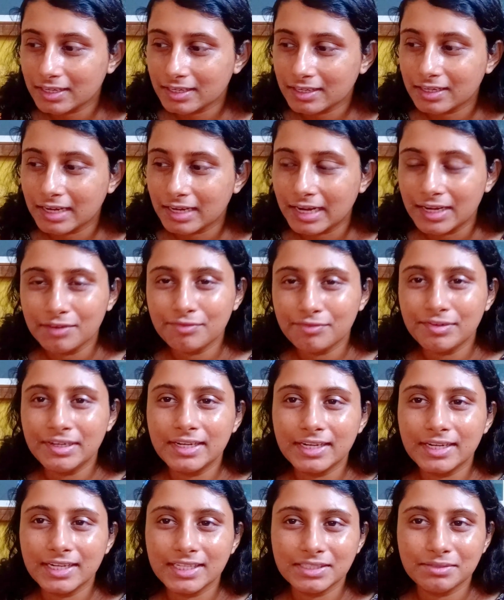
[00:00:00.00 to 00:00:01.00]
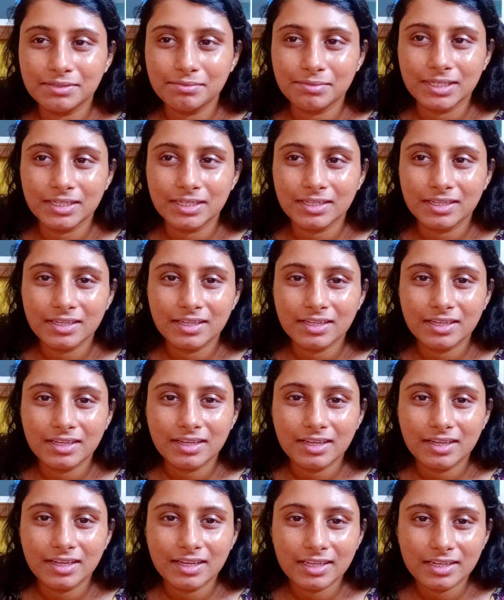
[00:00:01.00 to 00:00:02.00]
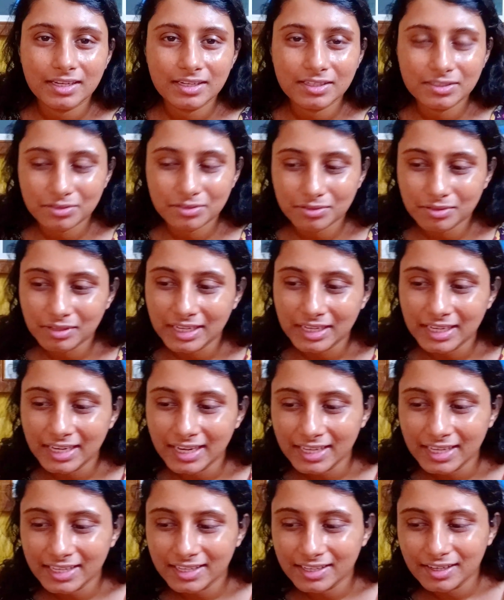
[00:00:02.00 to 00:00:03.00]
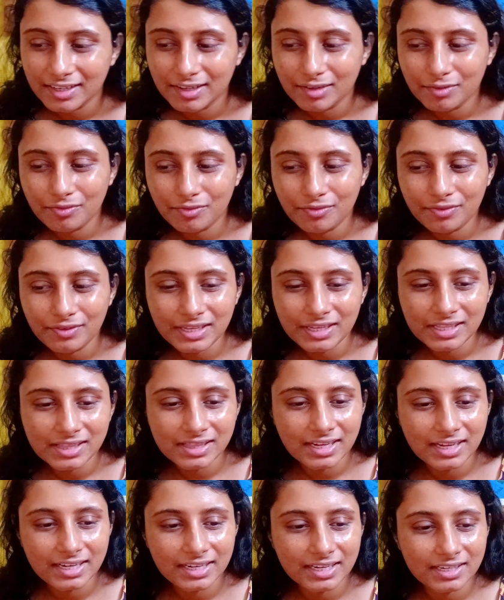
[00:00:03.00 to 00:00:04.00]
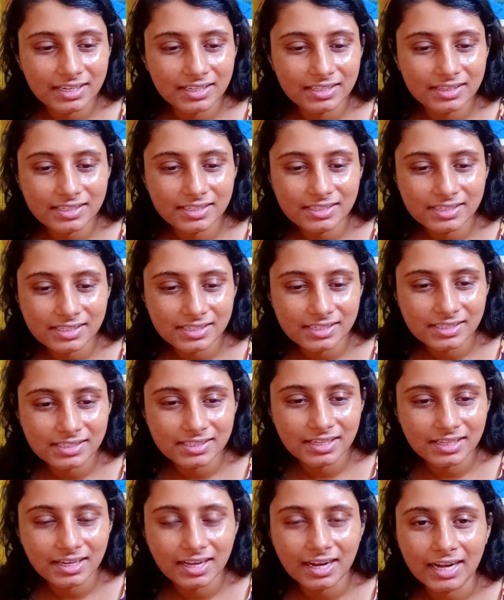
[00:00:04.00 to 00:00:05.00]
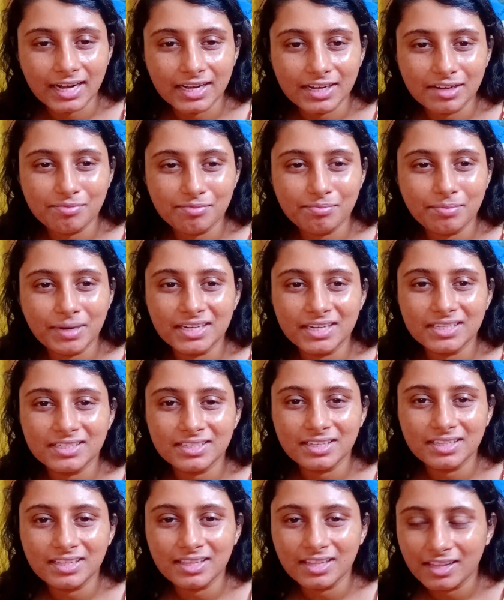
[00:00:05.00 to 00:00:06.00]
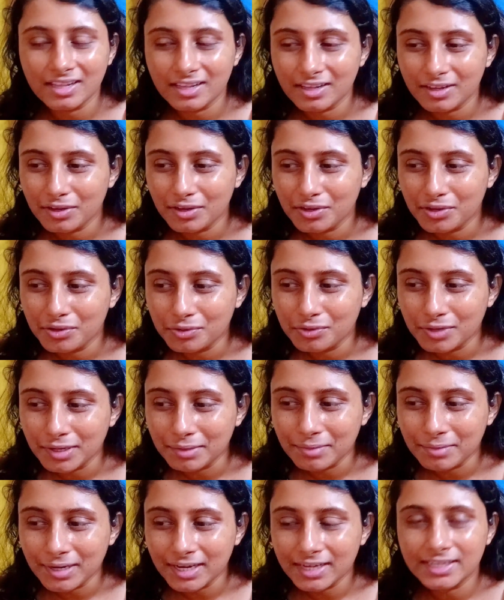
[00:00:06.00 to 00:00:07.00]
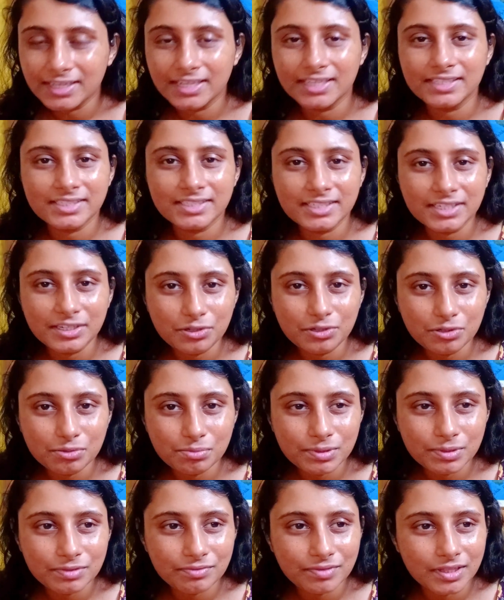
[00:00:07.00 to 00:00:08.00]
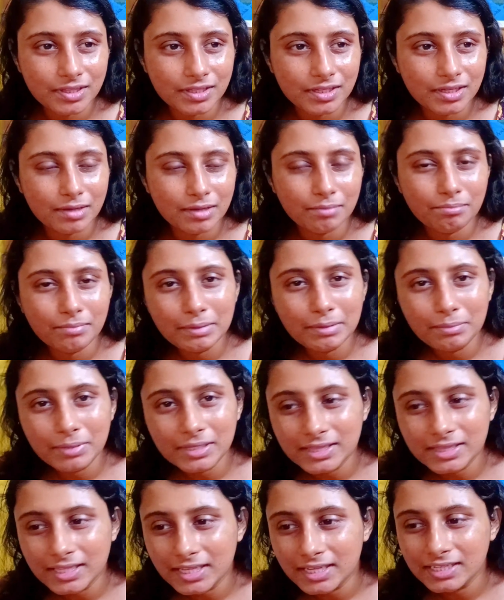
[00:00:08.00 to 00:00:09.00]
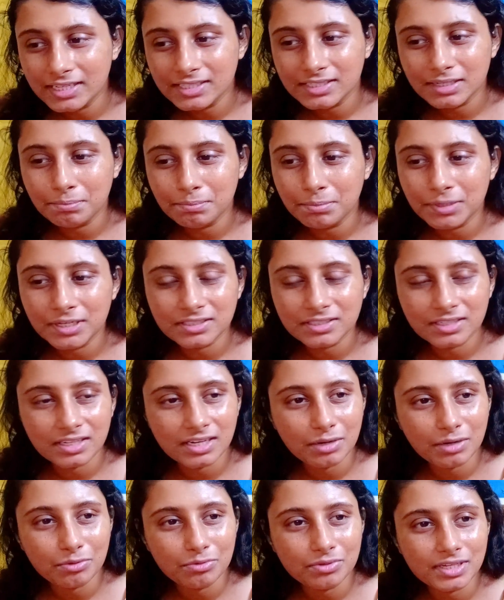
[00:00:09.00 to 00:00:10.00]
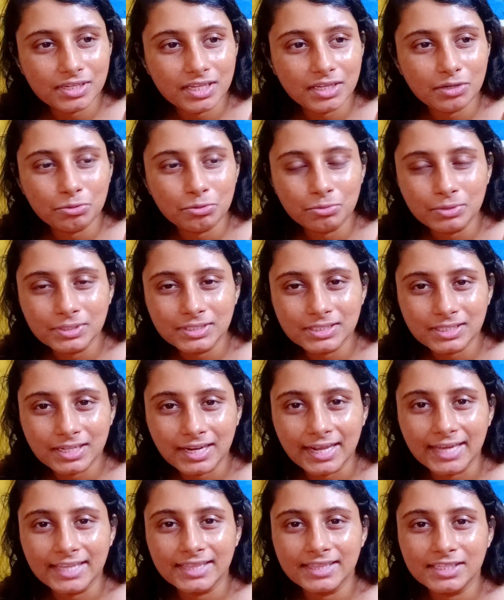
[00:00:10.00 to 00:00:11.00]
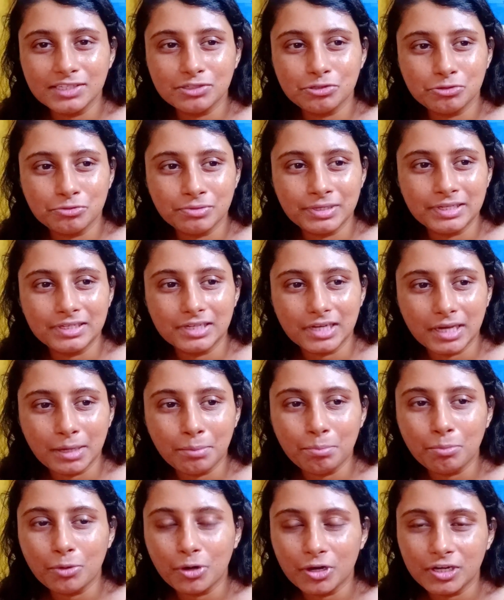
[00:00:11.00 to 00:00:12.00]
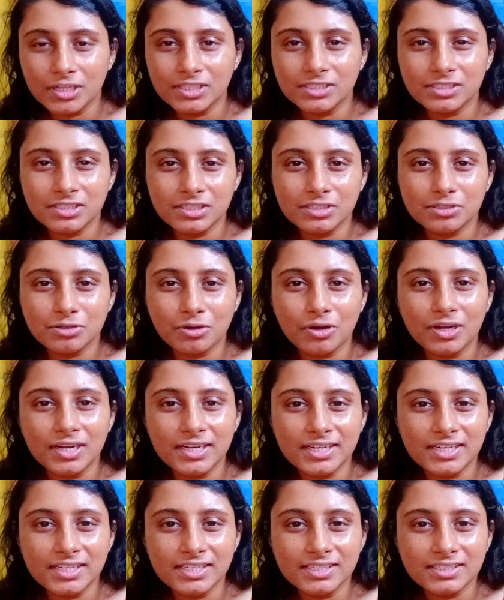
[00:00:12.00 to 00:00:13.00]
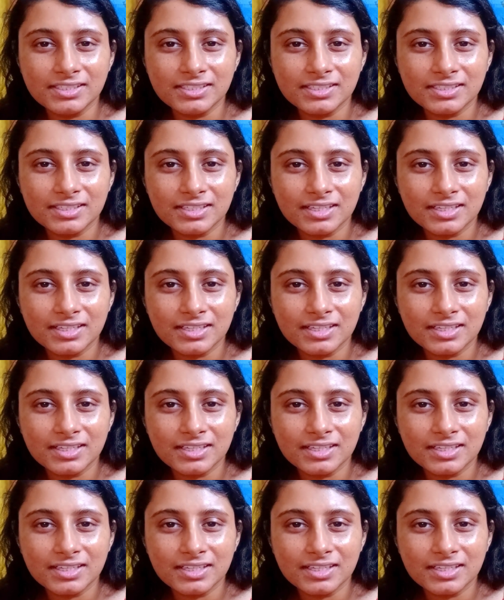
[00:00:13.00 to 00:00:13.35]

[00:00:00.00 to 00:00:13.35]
kind of interests me. So I like feel that this is the kind of person who I'm like destined to be with. Maybe there is a person out there who is like this, who embodies these qualities,